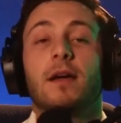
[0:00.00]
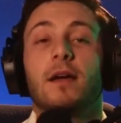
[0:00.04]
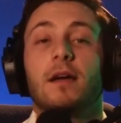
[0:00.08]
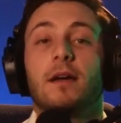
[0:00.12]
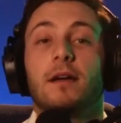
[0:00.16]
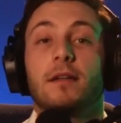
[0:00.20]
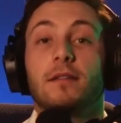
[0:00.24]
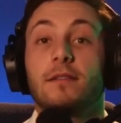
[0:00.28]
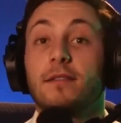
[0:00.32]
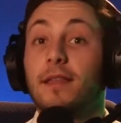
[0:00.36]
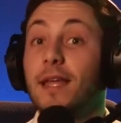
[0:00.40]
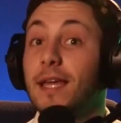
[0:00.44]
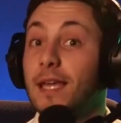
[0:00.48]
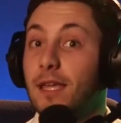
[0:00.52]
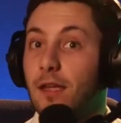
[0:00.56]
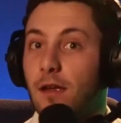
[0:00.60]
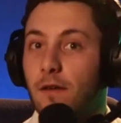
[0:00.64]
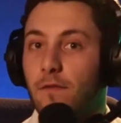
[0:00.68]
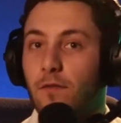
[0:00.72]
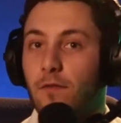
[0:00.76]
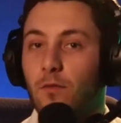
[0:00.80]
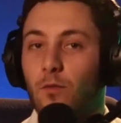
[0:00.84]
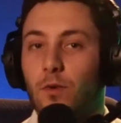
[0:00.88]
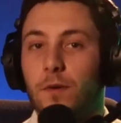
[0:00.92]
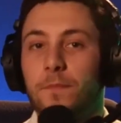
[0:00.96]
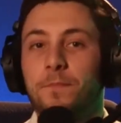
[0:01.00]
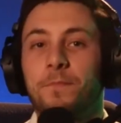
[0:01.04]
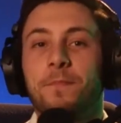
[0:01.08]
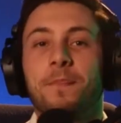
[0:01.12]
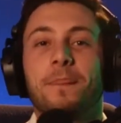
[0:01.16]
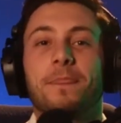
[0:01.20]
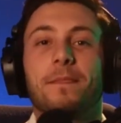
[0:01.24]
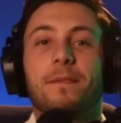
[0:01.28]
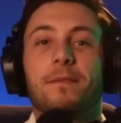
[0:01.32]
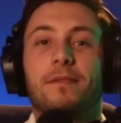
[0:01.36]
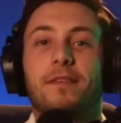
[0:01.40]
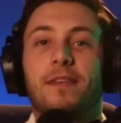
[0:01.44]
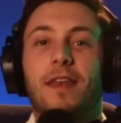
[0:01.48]
Thank you, everyone.
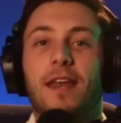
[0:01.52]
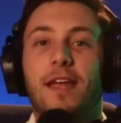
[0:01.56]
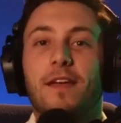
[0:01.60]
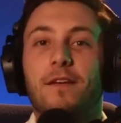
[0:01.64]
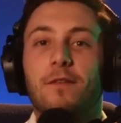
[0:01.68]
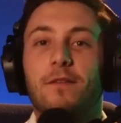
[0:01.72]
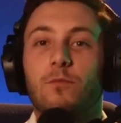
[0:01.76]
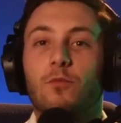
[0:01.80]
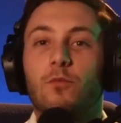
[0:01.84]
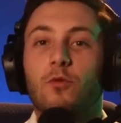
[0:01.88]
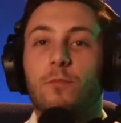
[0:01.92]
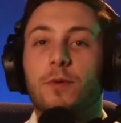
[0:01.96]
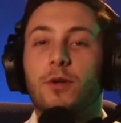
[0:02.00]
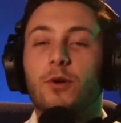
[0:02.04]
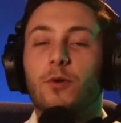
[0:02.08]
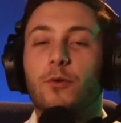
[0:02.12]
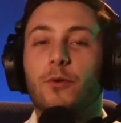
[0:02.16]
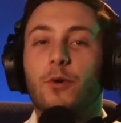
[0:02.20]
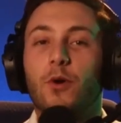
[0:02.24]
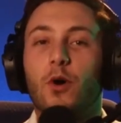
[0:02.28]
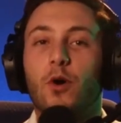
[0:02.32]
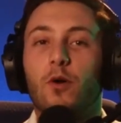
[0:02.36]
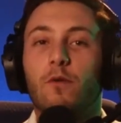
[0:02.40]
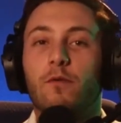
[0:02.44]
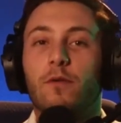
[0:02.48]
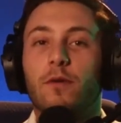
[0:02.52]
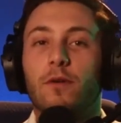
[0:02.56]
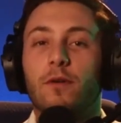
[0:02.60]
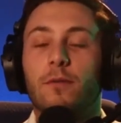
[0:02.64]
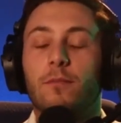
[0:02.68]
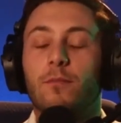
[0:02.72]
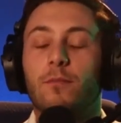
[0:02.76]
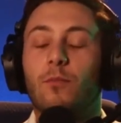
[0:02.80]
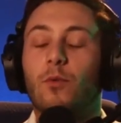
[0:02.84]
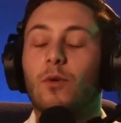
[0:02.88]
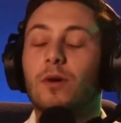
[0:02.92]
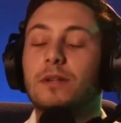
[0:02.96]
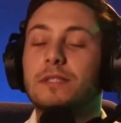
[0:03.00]
Today, we'll be going over
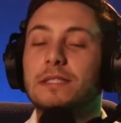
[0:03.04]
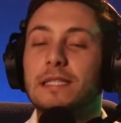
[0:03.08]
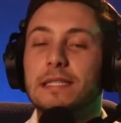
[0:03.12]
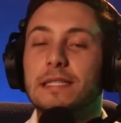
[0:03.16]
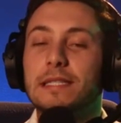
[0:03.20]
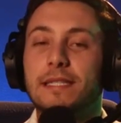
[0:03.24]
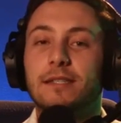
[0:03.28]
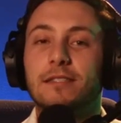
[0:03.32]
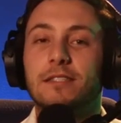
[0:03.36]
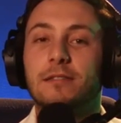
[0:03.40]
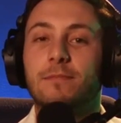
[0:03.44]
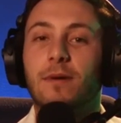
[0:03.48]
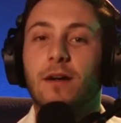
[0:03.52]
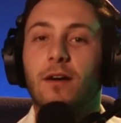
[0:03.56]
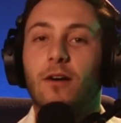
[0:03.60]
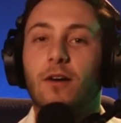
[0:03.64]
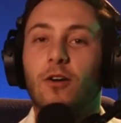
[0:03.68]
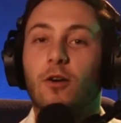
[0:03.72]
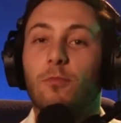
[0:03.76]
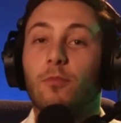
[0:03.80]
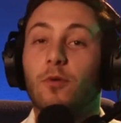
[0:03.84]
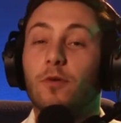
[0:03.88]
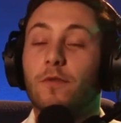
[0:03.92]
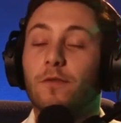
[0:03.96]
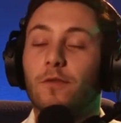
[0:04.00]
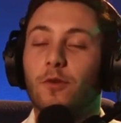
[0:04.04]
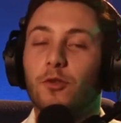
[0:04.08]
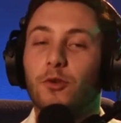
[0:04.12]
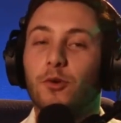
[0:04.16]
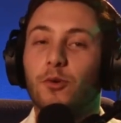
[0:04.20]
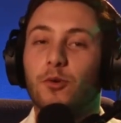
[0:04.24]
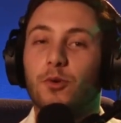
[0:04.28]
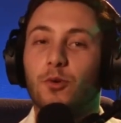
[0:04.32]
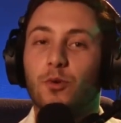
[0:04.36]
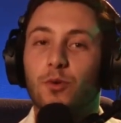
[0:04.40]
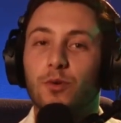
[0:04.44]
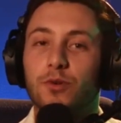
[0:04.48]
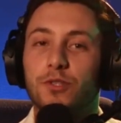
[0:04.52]
more details about our portfolio
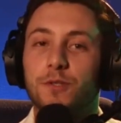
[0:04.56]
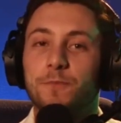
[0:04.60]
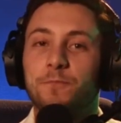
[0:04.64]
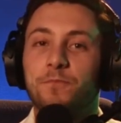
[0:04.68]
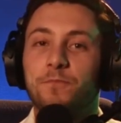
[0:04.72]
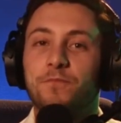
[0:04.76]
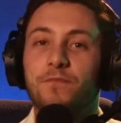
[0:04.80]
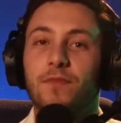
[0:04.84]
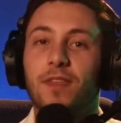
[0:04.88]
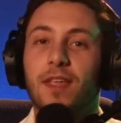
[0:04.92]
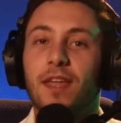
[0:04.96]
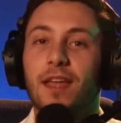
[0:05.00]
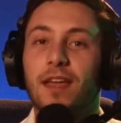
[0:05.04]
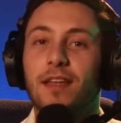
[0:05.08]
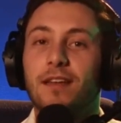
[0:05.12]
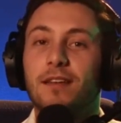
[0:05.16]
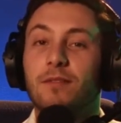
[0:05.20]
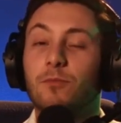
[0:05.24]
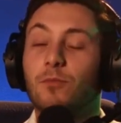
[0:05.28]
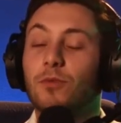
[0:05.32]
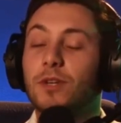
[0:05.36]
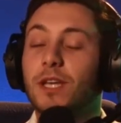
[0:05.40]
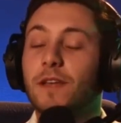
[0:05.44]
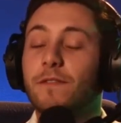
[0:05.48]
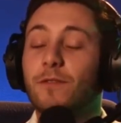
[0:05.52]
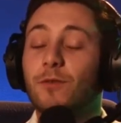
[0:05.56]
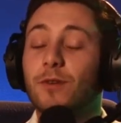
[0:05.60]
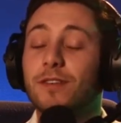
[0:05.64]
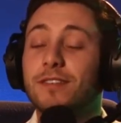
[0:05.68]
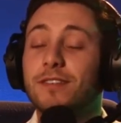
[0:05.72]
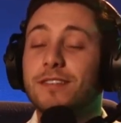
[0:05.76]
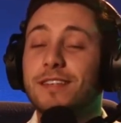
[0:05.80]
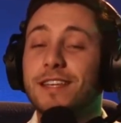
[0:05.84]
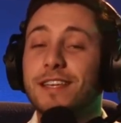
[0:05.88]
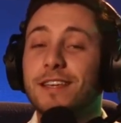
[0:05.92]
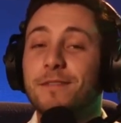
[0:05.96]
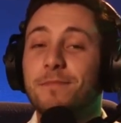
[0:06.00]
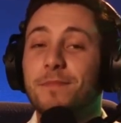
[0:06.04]
course, and we'll give you a
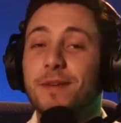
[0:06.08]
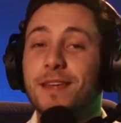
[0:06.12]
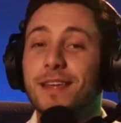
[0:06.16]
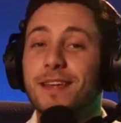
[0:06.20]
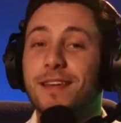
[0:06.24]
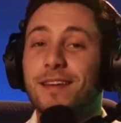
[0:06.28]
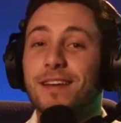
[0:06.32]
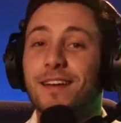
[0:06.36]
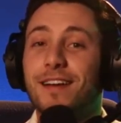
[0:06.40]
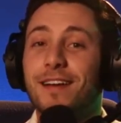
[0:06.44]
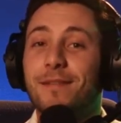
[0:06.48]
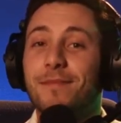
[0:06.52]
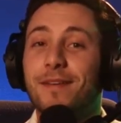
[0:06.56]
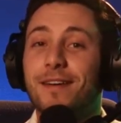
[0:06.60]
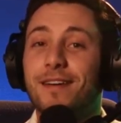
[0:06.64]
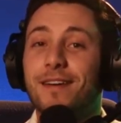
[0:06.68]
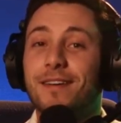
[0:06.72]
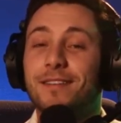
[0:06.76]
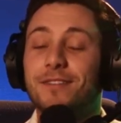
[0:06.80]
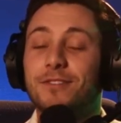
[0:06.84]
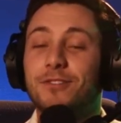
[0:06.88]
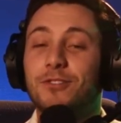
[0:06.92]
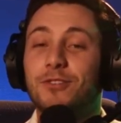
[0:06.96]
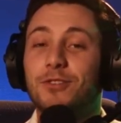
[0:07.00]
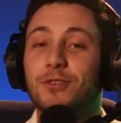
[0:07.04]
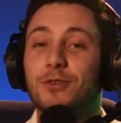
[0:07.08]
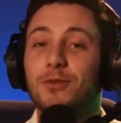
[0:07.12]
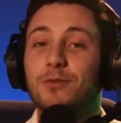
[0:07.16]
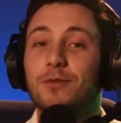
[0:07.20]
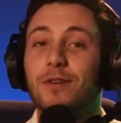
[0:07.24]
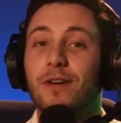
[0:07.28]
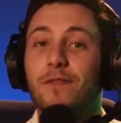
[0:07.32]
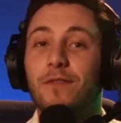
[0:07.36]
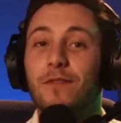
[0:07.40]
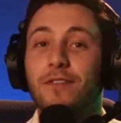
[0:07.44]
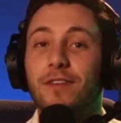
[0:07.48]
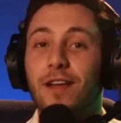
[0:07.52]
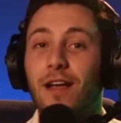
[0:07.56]
sneak peek about 2 of
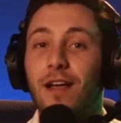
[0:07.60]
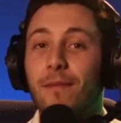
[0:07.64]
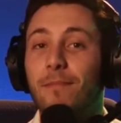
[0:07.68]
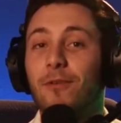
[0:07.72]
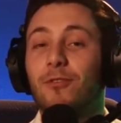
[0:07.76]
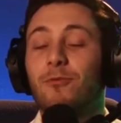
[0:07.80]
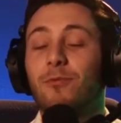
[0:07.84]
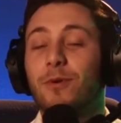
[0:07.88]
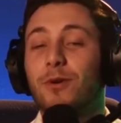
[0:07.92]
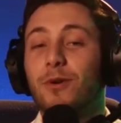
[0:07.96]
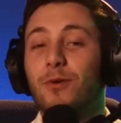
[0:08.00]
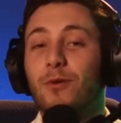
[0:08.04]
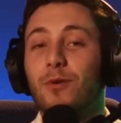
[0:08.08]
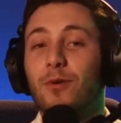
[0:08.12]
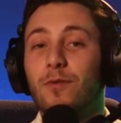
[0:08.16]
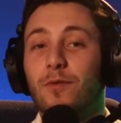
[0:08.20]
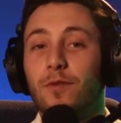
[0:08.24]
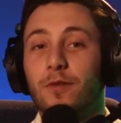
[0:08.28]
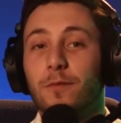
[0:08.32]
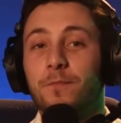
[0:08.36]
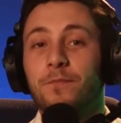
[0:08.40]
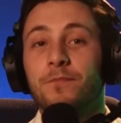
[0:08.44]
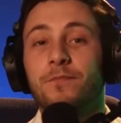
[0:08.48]
the topics we go over.